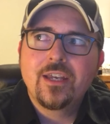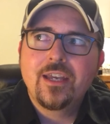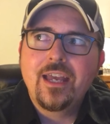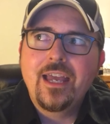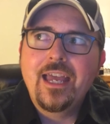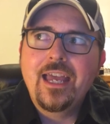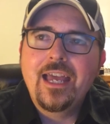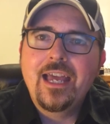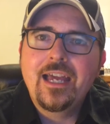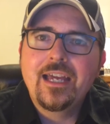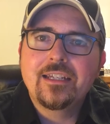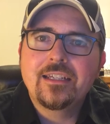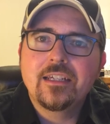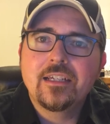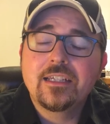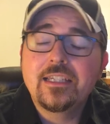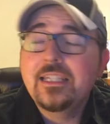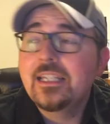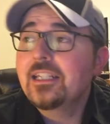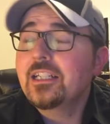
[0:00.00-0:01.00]
And
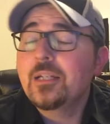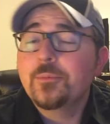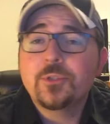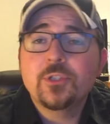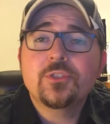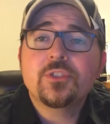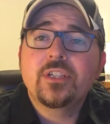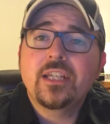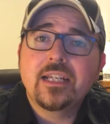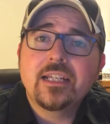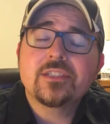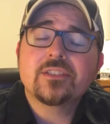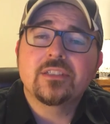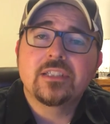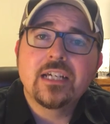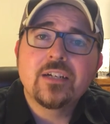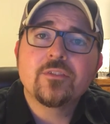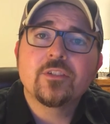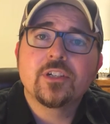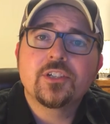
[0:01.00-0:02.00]
he ended up using that as
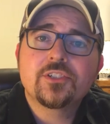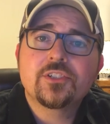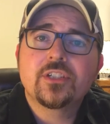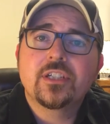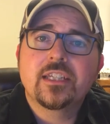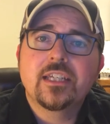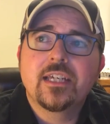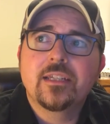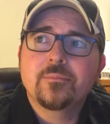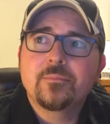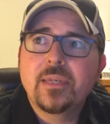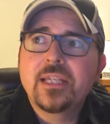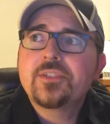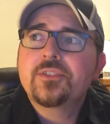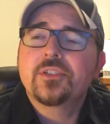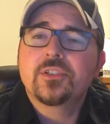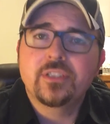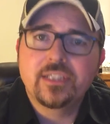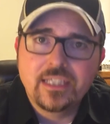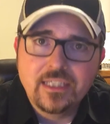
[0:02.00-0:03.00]
leverage to get
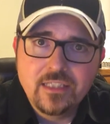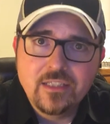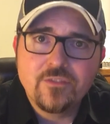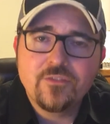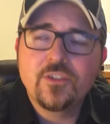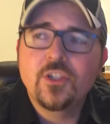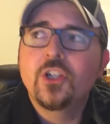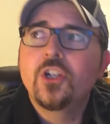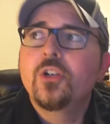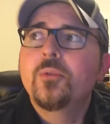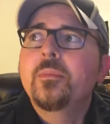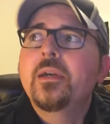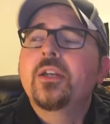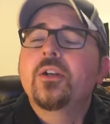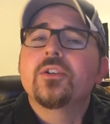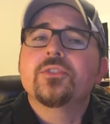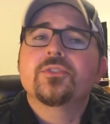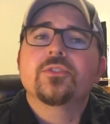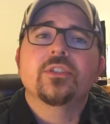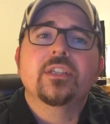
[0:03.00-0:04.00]
basically in the film and
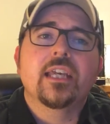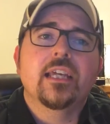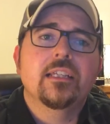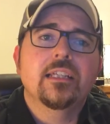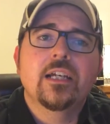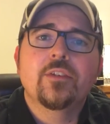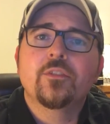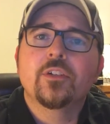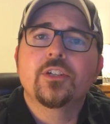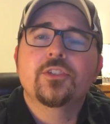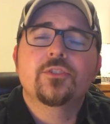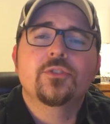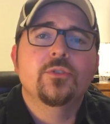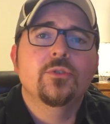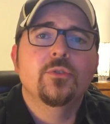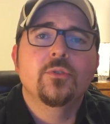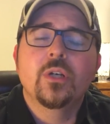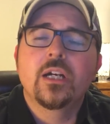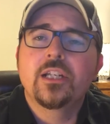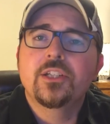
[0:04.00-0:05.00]
also to get leverage
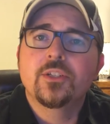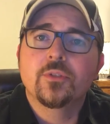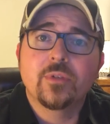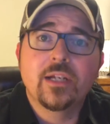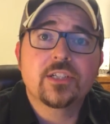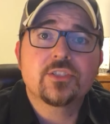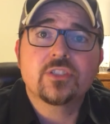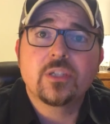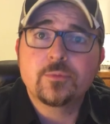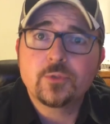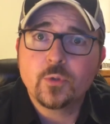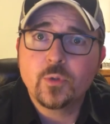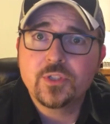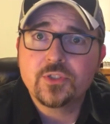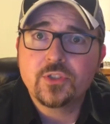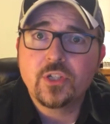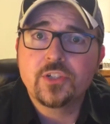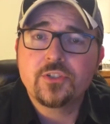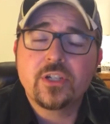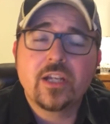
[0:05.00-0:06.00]
to direct subsequent
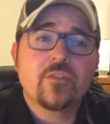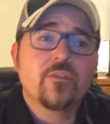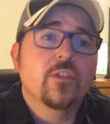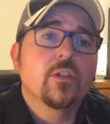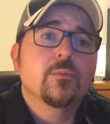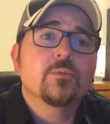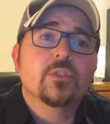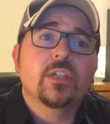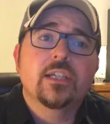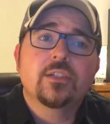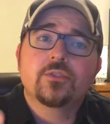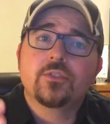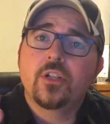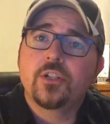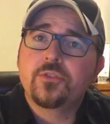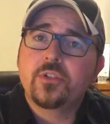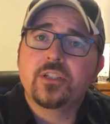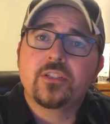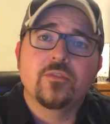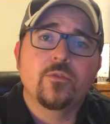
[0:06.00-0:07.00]
Star Trek films like Star
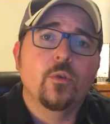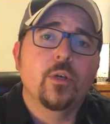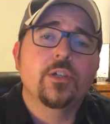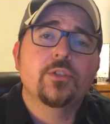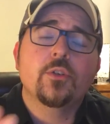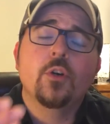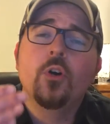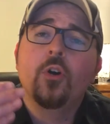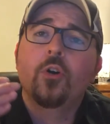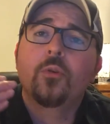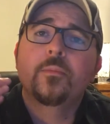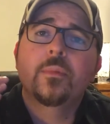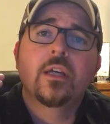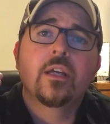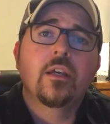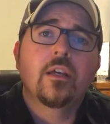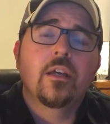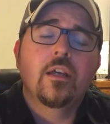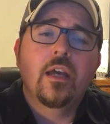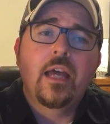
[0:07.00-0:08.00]
Trek The Voyage Home
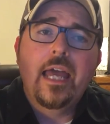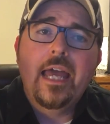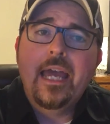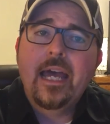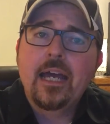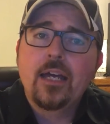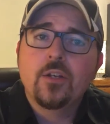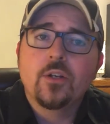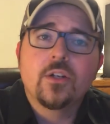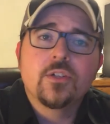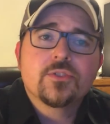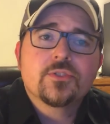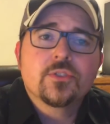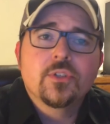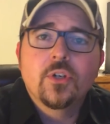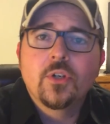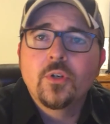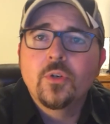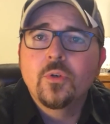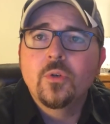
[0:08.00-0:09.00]
and
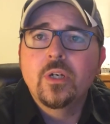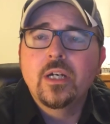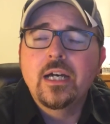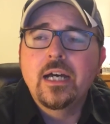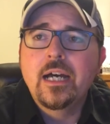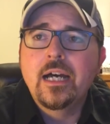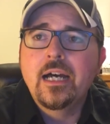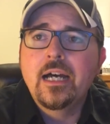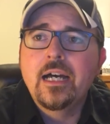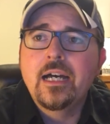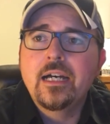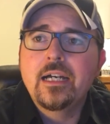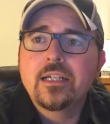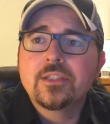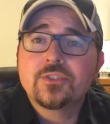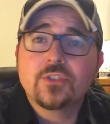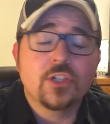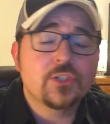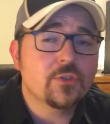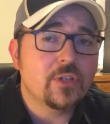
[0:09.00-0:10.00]
also
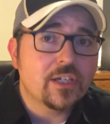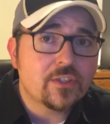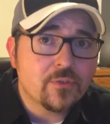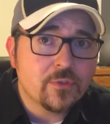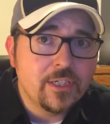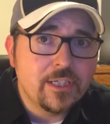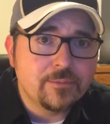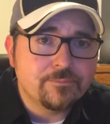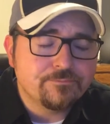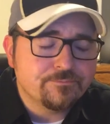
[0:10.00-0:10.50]
Star Trek III.